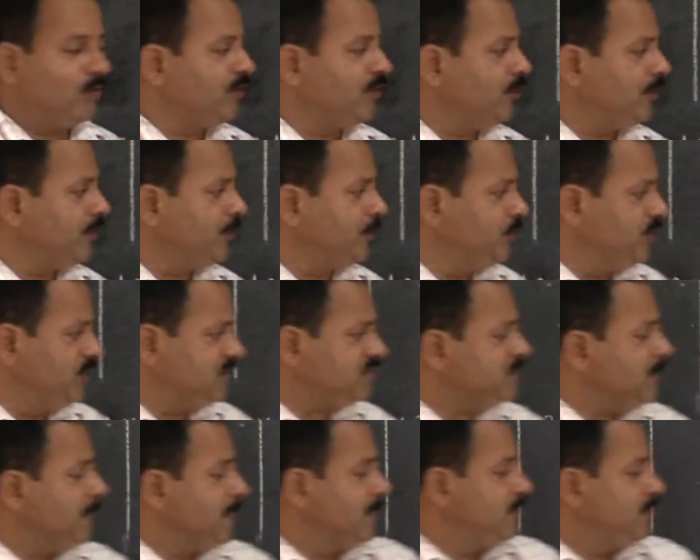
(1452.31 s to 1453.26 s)
What you have to do
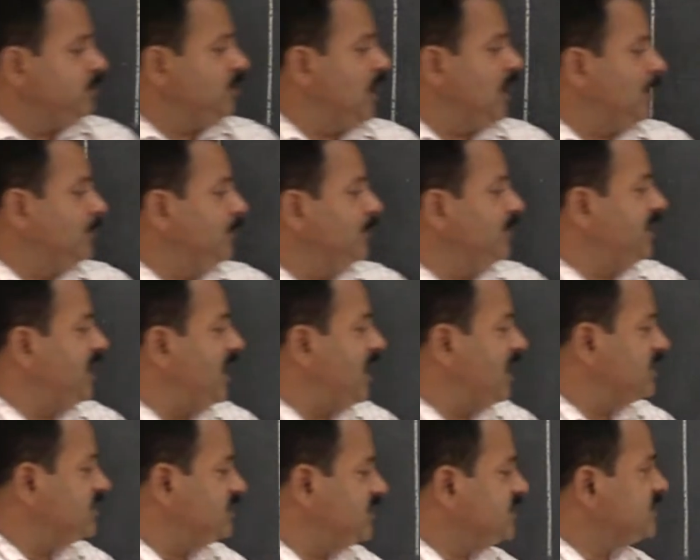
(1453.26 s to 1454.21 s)
is, you have to
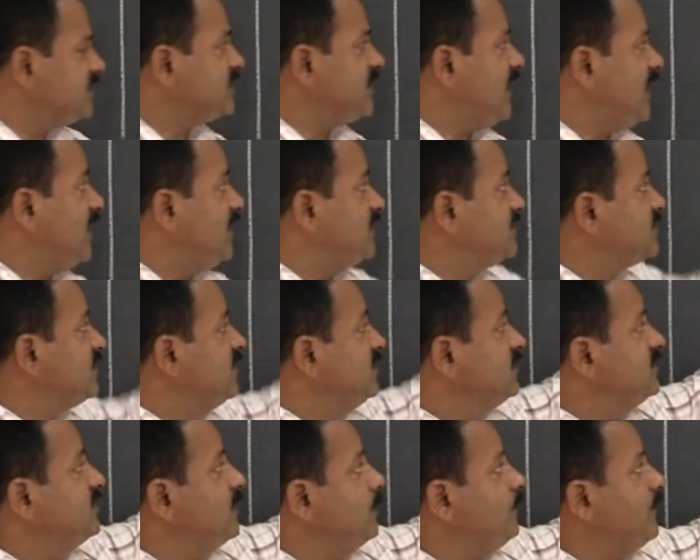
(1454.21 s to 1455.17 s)
take this as
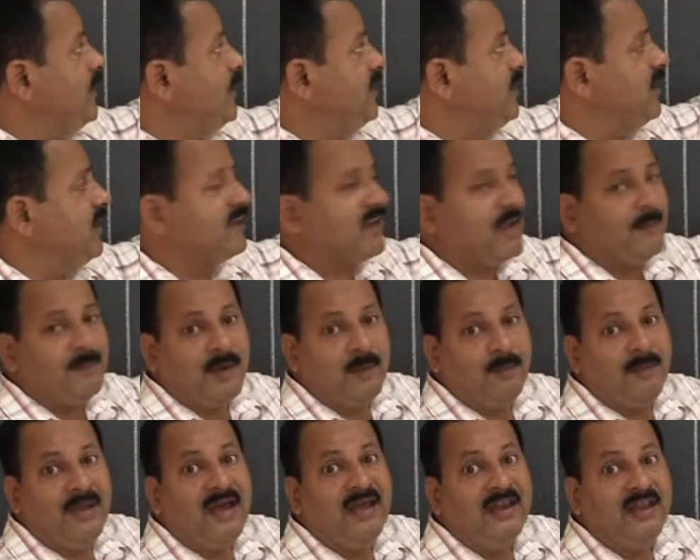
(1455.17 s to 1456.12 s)
the final capital
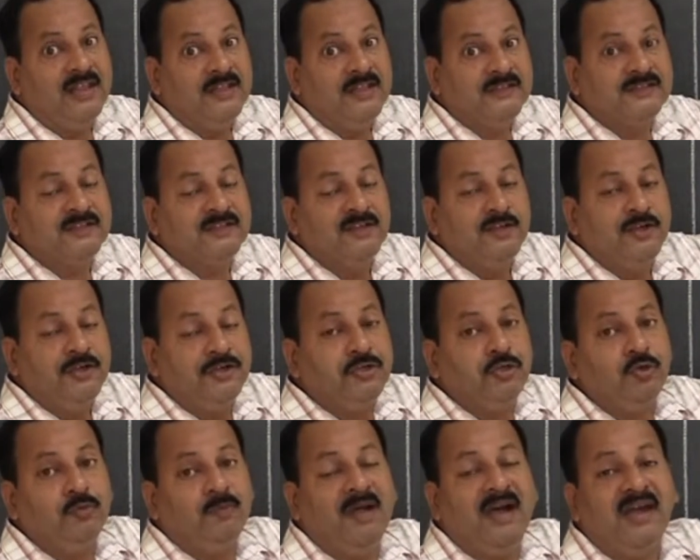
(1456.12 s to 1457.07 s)
balance,
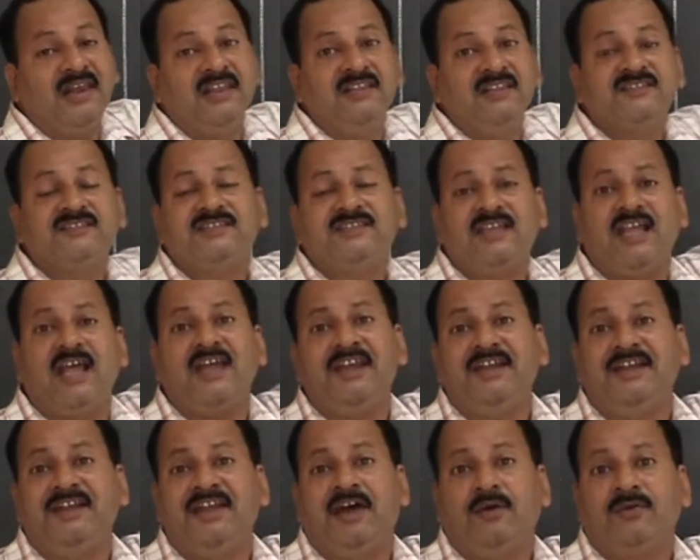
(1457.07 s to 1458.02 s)
to balance
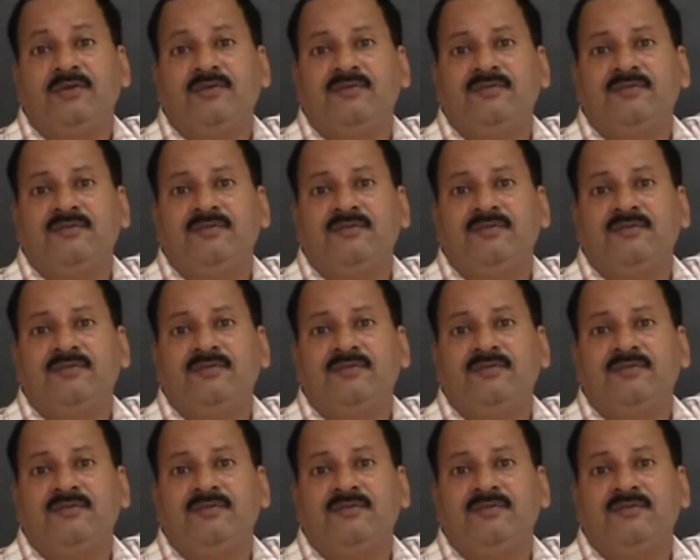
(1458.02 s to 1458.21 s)
carried down.